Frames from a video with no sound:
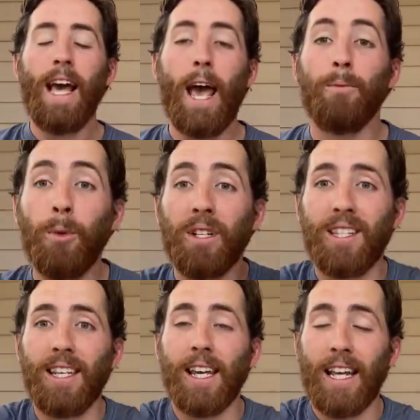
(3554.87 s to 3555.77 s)
And we would
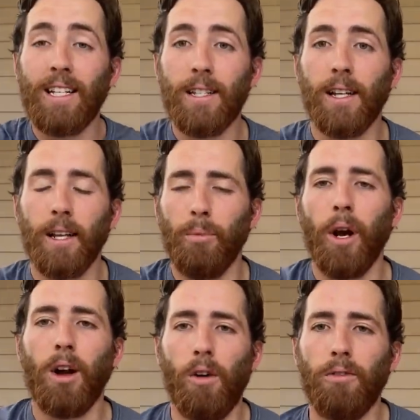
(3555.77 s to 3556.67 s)
see it instantly
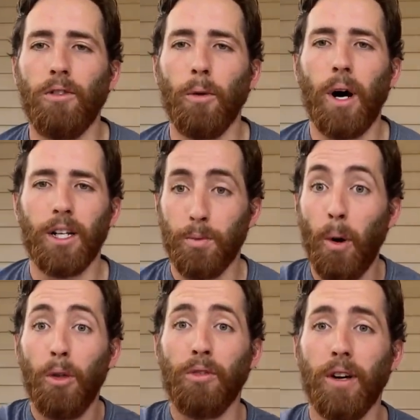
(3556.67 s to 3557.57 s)
break off of our bodies,
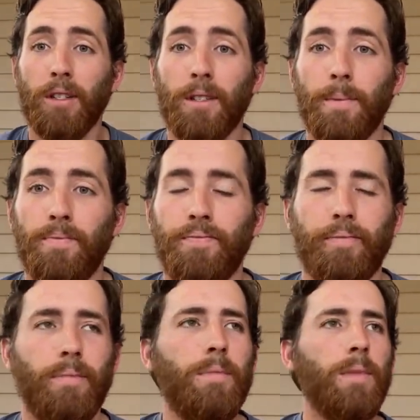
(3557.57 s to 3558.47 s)
both of us.
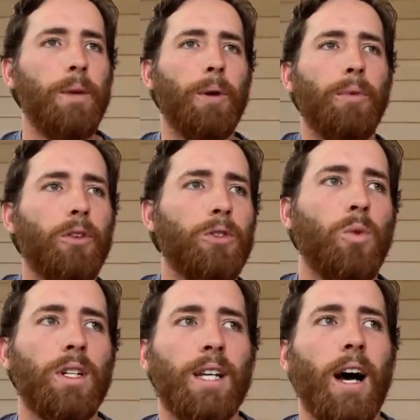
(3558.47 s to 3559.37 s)
Remember, there was
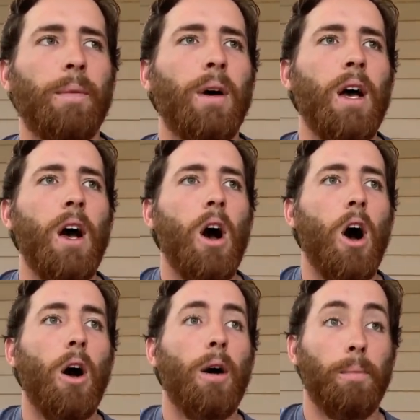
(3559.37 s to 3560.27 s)
one time
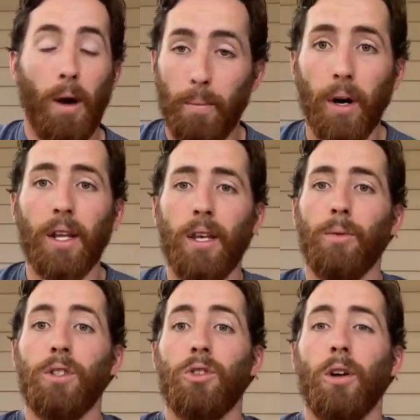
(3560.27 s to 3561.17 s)
my buddy, he
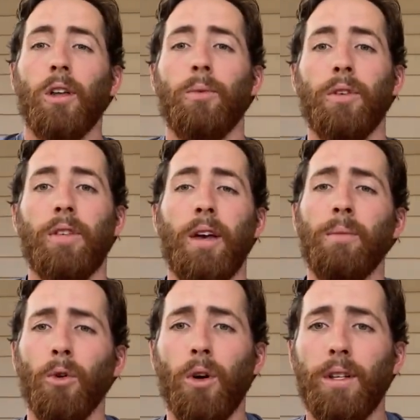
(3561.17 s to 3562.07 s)
was struggling with
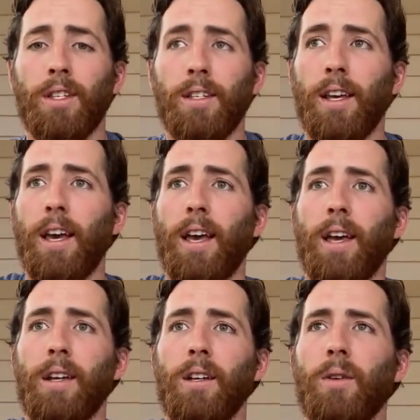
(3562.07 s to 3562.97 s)
hemorrhoids,
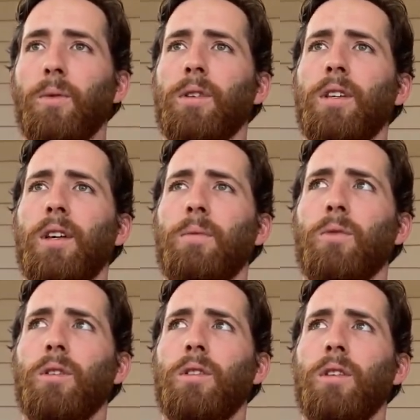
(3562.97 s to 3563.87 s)
and was it
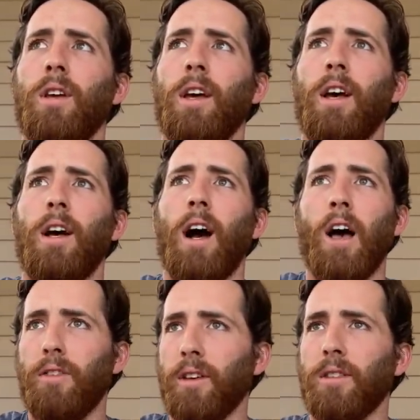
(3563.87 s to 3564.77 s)
hemorrhoids?
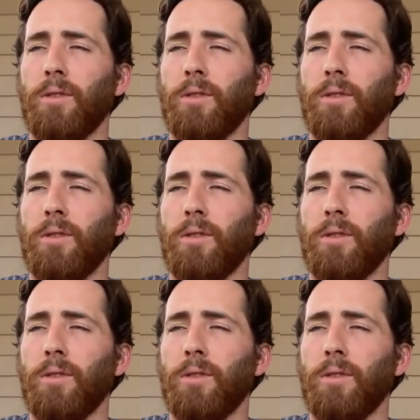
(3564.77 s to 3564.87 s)
I think so.